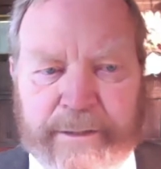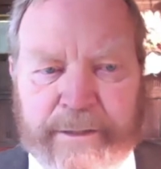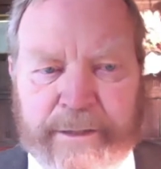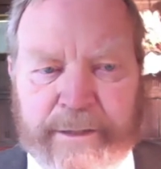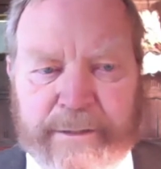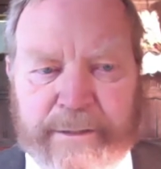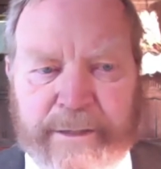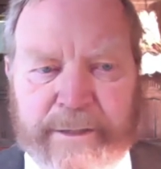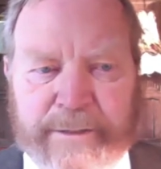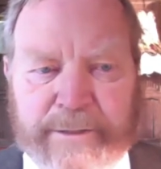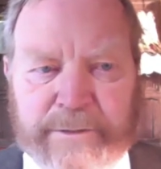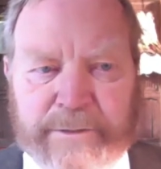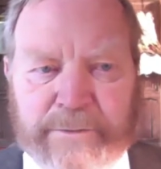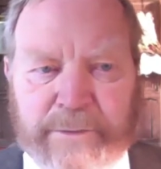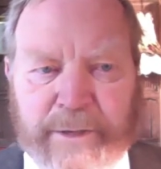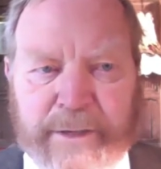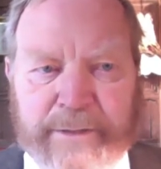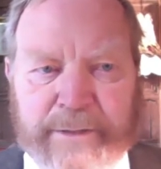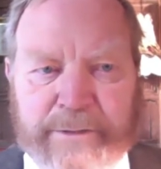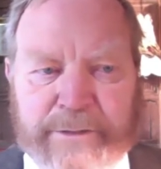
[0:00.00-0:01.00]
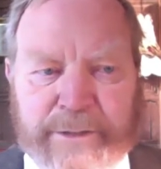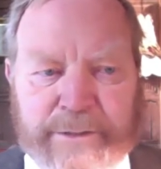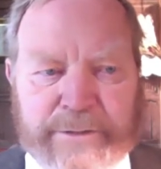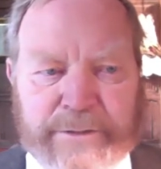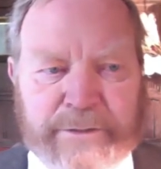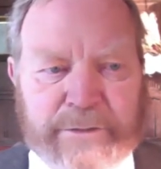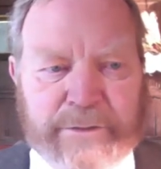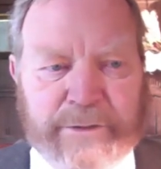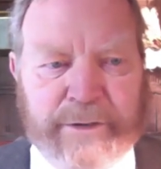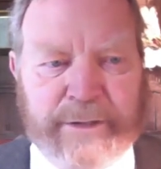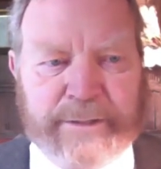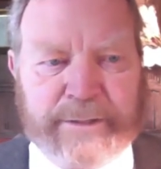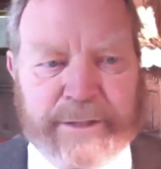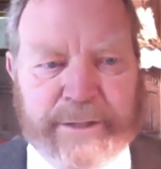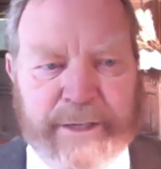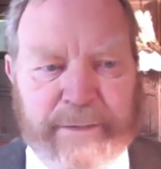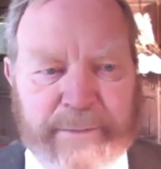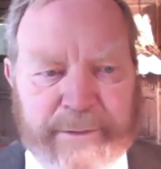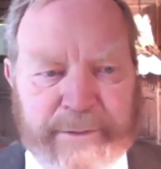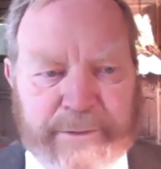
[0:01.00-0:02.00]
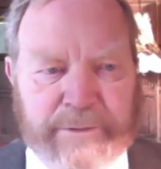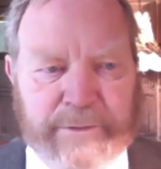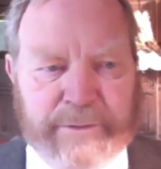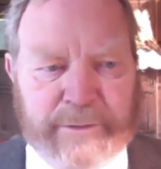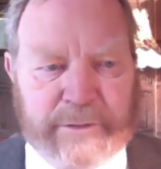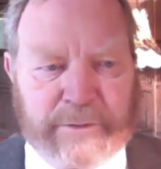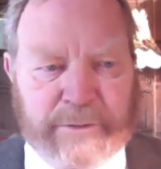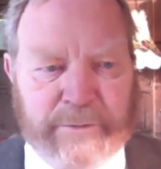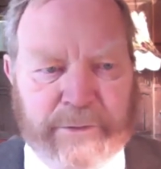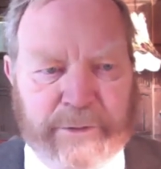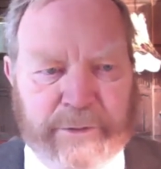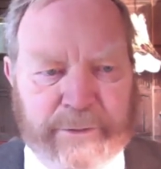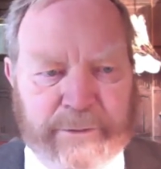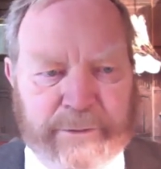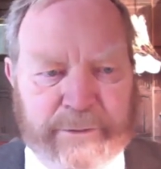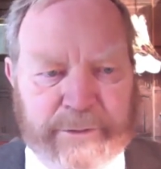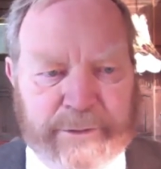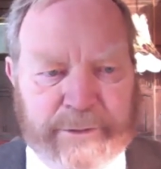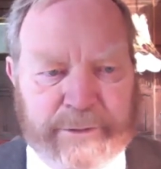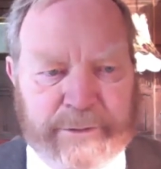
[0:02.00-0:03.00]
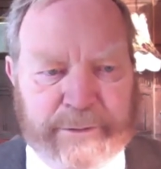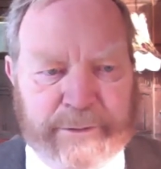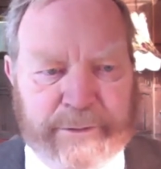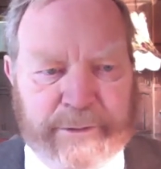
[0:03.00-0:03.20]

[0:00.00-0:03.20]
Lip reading: And that is why Jesus Christ came into this world.